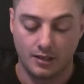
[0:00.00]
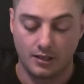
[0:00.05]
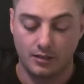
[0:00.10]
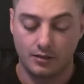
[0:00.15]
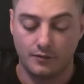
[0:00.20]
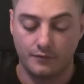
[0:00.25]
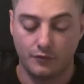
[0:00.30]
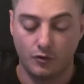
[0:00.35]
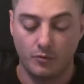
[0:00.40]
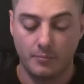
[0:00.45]

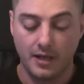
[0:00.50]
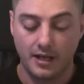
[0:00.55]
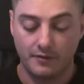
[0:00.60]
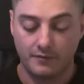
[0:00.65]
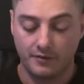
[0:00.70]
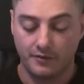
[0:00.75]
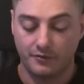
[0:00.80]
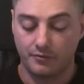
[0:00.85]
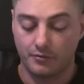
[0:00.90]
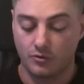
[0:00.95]
The format
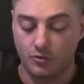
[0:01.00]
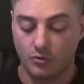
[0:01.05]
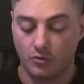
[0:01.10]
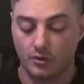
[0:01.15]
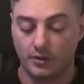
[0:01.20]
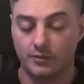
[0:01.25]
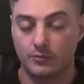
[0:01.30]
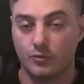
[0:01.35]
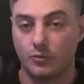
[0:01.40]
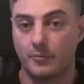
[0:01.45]
of this
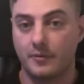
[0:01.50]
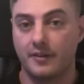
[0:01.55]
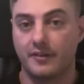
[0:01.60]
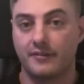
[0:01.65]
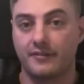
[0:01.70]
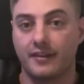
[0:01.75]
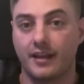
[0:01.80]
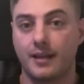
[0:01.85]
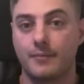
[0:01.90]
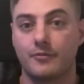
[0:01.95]
recording will be the
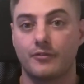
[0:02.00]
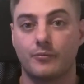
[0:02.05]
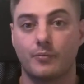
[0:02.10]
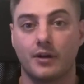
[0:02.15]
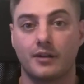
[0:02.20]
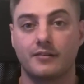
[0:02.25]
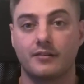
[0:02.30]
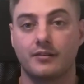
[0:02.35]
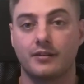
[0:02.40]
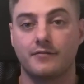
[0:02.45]
same as
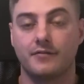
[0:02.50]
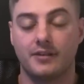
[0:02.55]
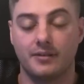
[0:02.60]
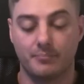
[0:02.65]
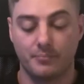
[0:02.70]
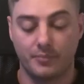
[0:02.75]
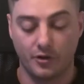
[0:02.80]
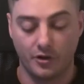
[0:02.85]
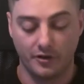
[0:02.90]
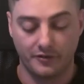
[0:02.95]
one delivered
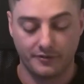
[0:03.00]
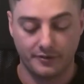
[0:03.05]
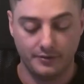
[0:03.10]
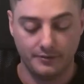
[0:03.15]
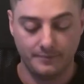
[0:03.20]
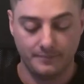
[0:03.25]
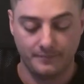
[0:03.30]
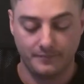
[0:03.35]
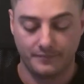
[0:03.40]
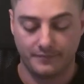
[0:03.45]
in
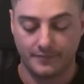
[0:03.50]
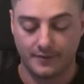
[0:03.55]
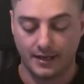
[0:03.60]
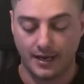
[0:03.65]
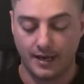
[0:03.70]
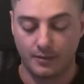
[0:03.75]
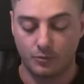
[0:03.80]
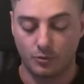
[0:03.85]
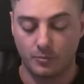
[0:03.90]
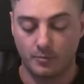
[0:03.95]
person,
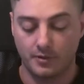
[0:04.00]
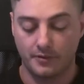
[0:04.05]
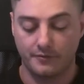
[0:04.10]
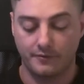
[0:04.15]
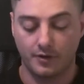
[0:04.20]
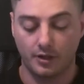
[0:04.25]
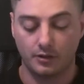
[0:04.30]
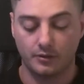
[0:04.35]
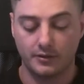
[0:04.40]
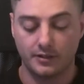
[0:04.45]
and we'll be
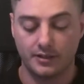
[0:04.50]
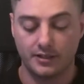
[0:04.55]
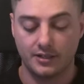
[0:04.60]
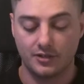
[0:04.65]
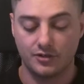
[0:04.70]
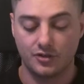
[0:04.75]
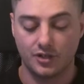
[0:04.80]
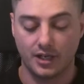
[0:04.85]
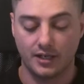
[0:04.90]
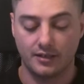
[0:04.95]
following the
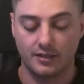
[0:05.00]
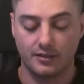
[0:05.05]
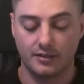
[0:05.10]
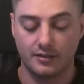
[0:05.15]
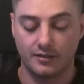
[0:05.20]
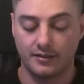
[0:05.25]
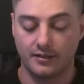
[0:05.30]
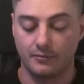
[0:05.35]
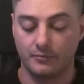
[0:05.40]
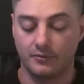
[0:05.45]

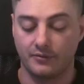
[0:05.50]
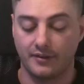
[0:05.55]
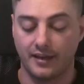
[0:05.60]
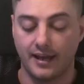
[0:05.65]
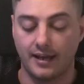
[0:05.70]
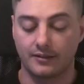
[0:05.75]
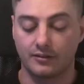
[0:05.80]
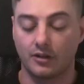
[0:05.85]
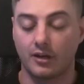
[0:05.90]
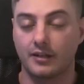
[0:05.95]
agenda that was
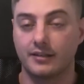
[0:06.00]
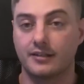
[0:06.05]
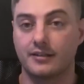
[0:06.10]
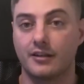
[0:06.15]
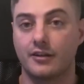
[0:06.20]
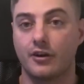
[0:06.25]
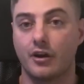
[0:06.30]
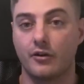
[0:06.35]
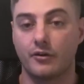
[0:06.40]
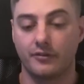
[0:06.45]
outlined
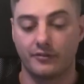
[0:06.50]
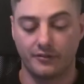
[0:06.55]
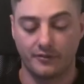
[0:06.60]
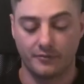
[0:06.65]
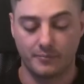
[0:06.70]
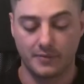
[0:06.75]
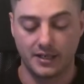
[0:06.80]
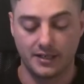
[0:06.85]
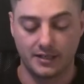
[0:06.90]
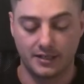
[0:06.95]
in the notice
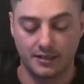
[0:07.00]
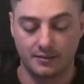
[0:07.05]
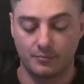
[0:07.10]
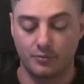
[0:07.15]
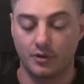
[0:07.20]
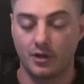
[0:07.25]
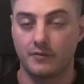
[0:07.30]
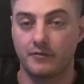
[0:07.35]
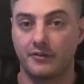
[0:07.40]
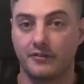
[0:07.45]
of meeting
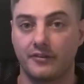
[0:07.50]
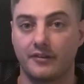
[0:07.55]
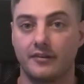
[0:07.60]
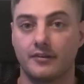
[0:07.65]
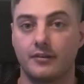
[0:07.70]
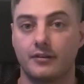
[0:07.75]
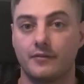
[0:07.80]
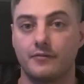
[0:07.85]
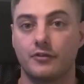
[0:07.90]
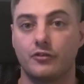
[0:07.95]
previously
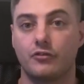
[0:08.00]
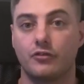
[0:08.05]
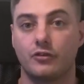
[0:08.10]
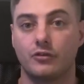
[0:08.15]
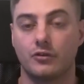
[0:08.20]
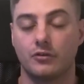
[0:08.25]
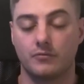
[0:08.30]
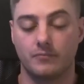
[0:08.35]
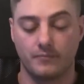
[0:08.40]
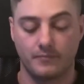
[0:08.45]
delivered to
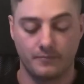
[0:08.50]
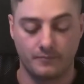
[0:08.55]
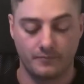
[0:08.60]
you.